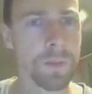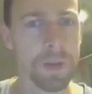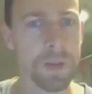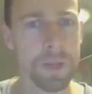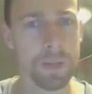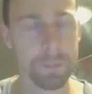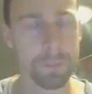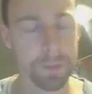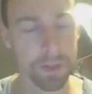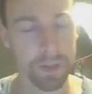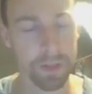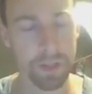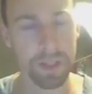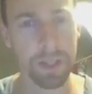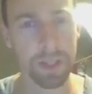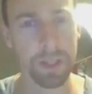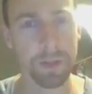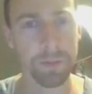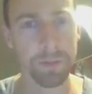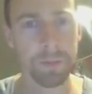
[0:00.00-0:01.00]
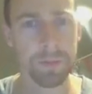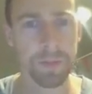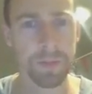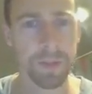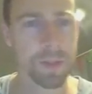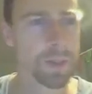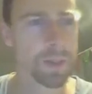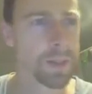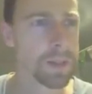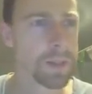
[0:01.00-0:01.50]
and put it in here.
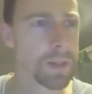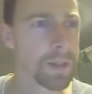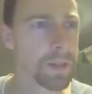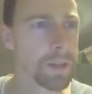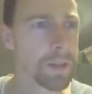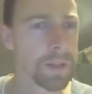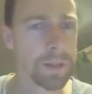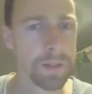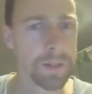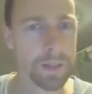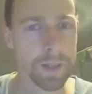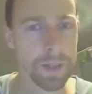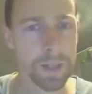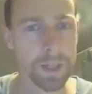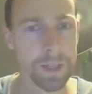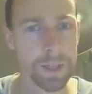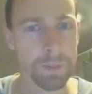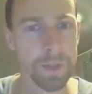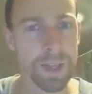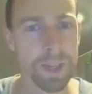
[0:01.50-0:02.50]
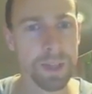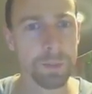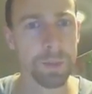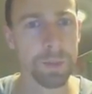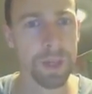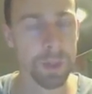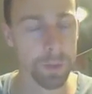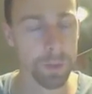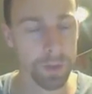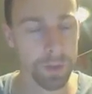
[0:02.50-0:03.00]
And make it
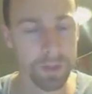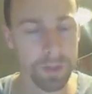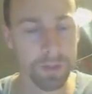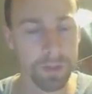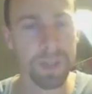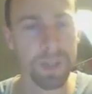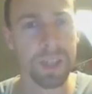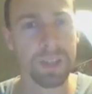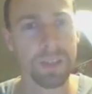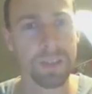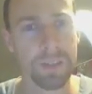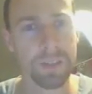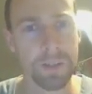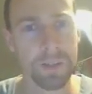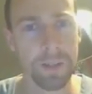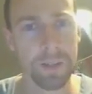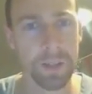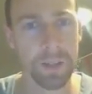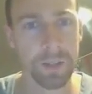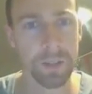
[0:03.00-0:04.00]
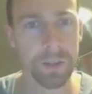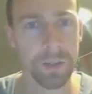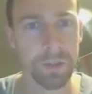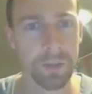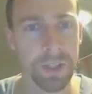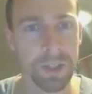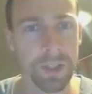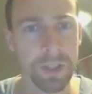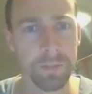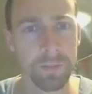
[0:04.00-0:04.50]
bigger with Control
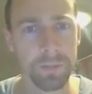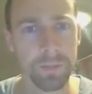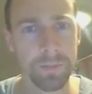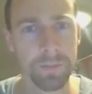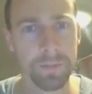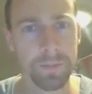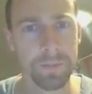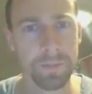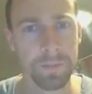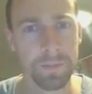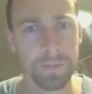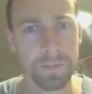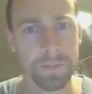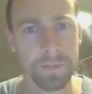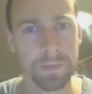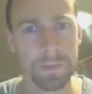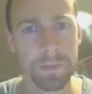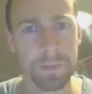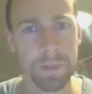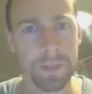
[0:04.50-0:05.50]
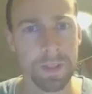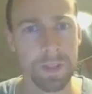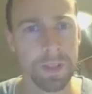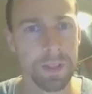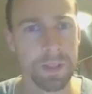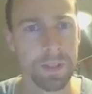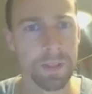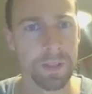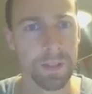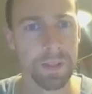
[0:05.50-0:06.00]
T.
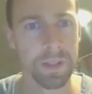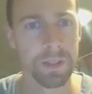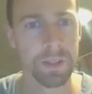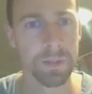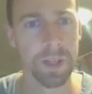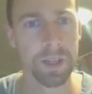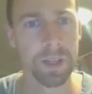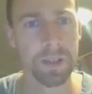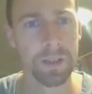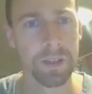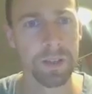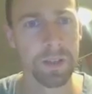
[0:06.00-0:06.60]
So there's my